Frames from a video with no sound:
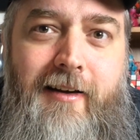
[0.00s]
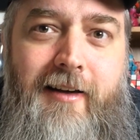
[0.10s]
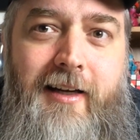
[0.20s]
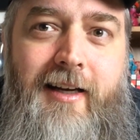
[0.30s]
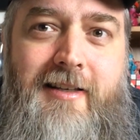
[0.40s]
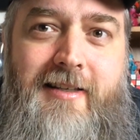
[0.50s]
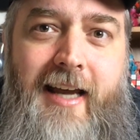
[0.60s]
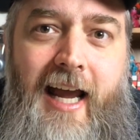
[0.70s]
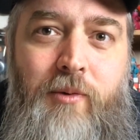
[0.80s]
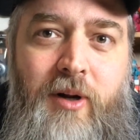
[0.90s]
He gets
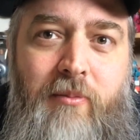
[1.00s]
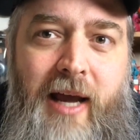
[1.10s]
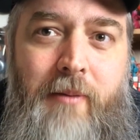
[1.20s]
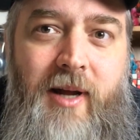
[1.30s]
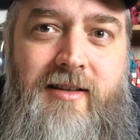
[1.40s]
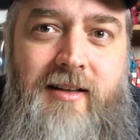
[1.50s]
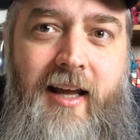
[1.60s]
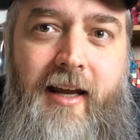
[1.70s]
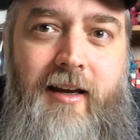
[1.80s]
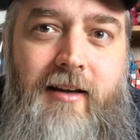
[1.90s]
sad when Batman's
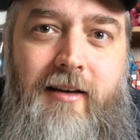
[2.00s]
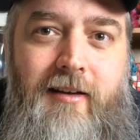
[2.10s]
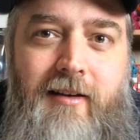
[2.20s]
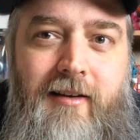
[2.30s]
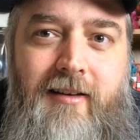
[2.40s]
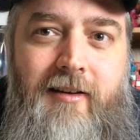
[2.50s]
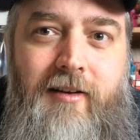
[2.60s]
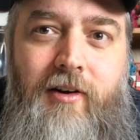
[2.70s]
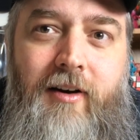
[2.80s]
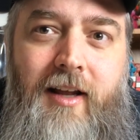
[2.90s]
like,
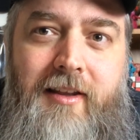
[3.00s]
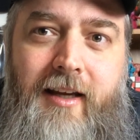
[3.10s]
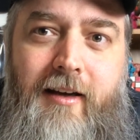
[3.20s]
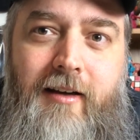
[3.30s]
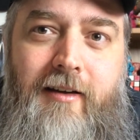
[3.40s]
You're nothing.